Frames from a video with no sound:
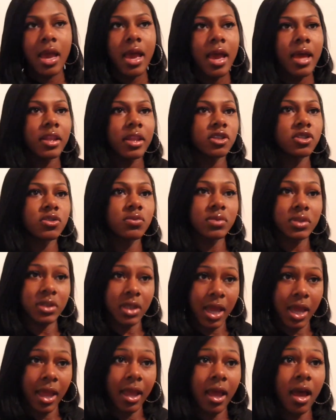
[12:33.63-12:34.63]
And then she was
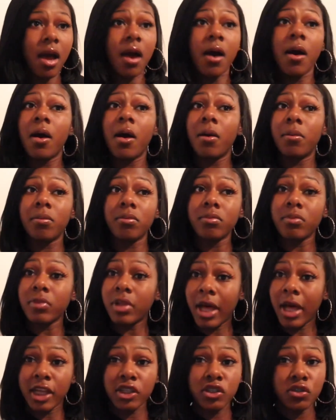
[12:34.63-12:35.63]
like, I'm
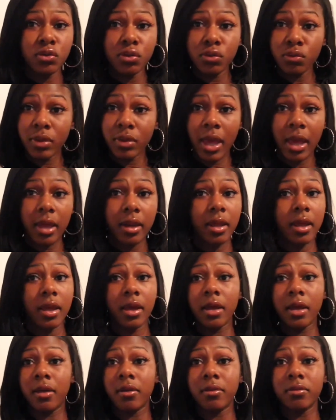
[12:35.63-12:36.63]
glad you knew that,
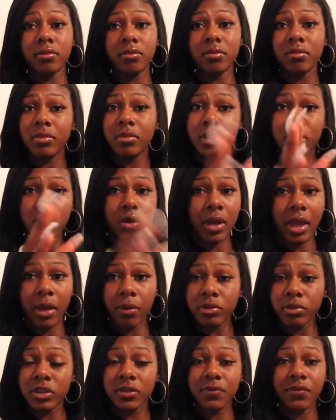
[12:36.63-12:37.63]
and it's okay,
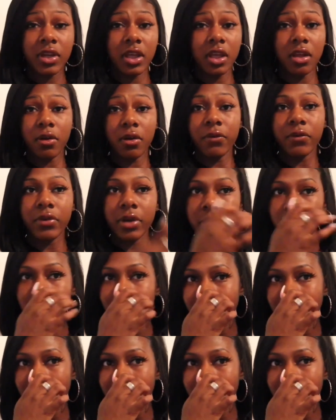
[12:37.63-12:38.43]
we're just gonna get over it.